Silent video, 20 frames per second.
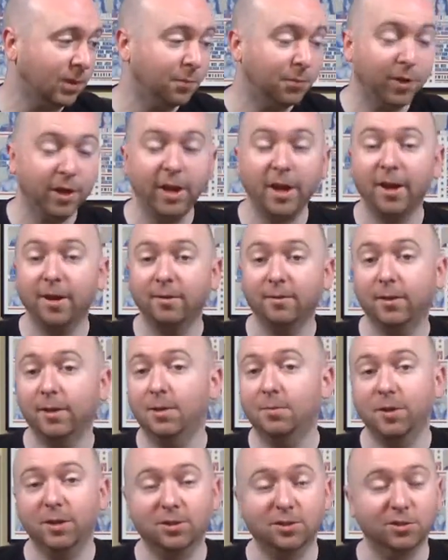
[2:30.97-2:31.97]
But yeah,
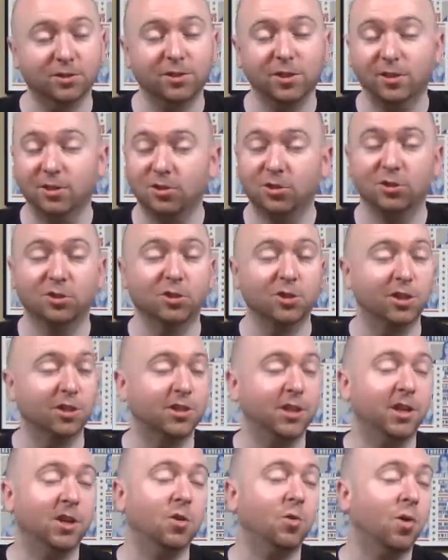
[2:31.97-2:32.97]
he basically said it's just going
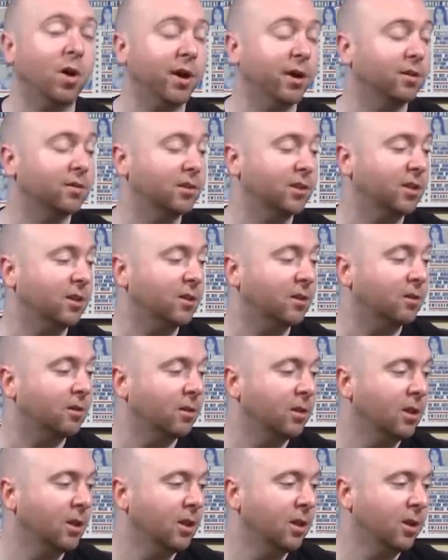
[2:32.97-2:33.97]
to take a while to heal.
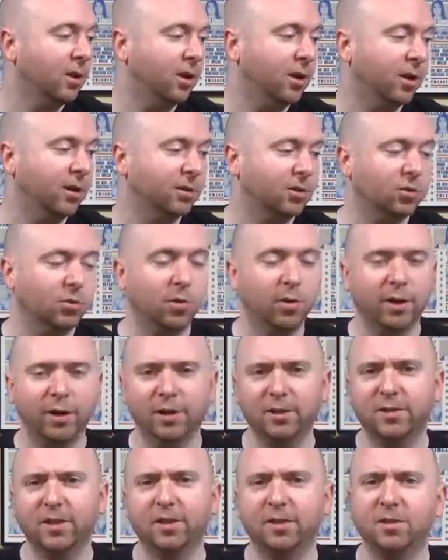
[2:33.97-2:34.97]
So I
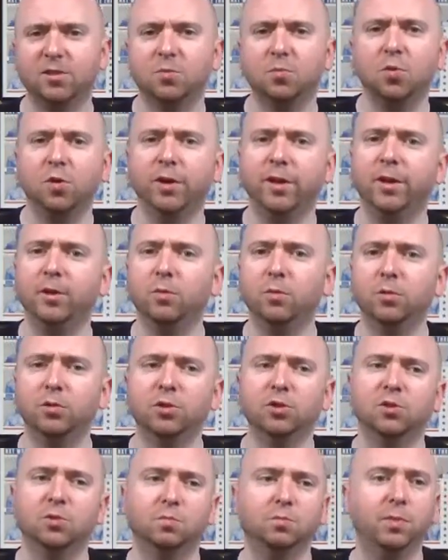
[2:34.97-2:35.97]
guess at this point he will
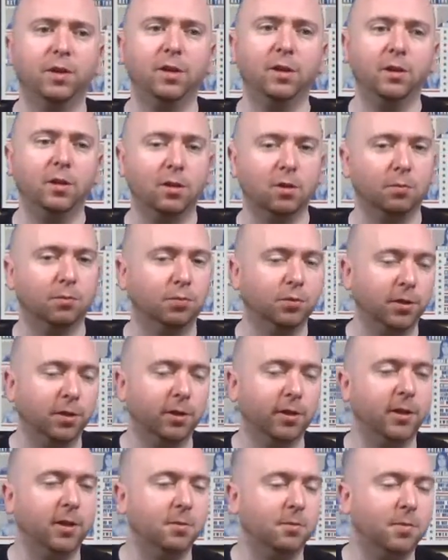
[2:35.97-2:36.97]
just be
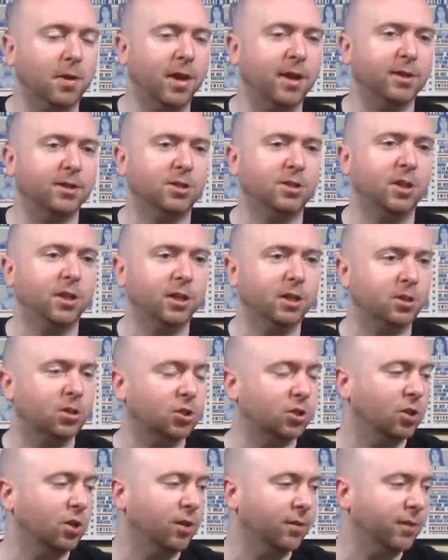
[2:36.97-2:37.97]
completely
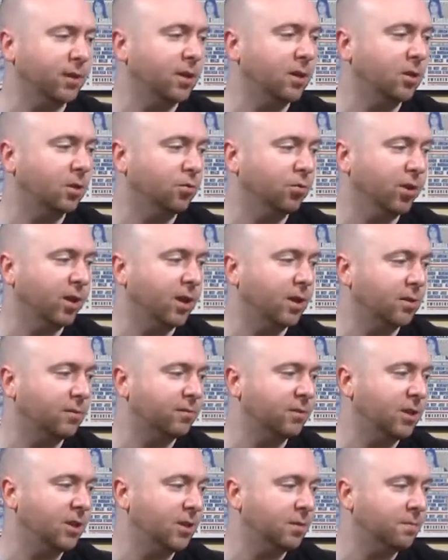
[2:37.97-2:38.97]
backstage on the creative
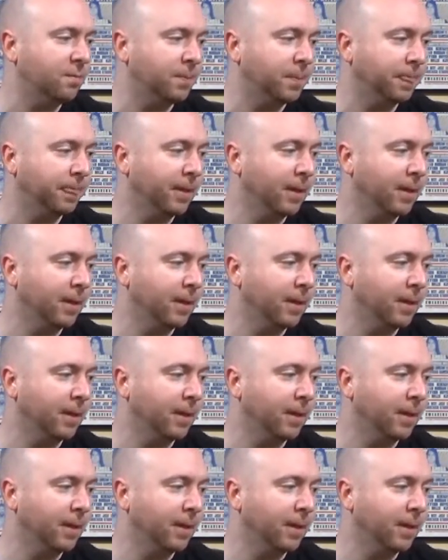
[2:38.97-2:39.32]
team.